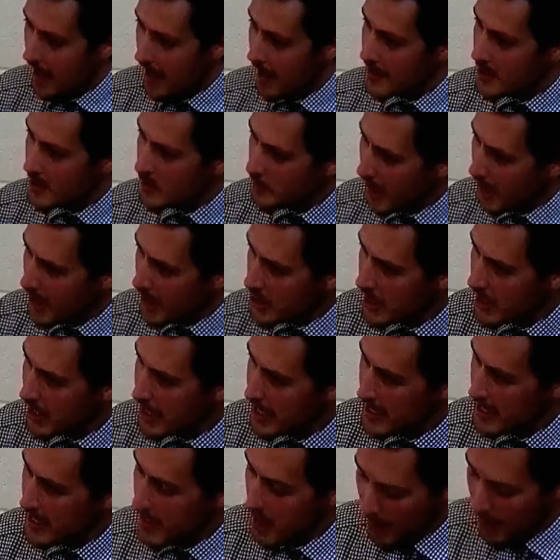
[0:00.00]
especially
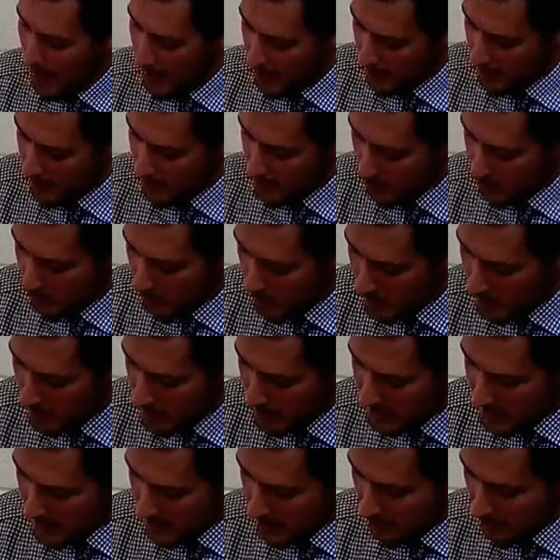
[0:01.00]
about the
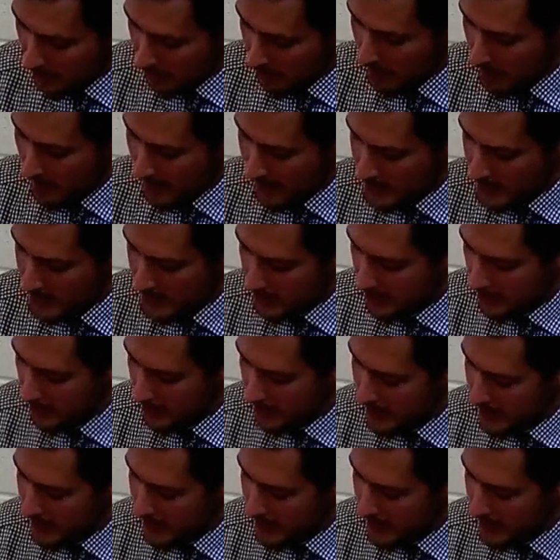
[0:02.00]
promise of Pentecost.